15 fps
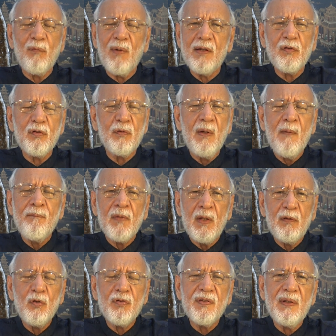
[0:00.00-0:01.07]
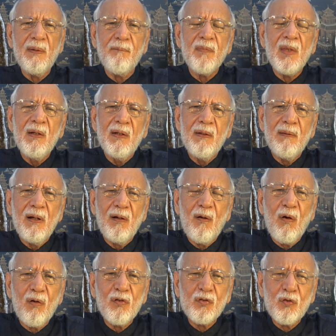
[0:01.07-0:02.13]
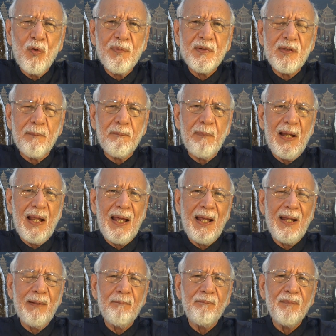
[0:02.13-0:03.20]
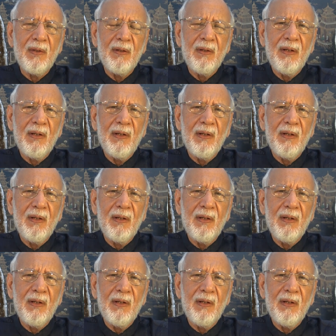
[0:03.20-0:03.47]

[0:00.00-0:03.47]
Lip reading: Once you see, horoscope is a plan,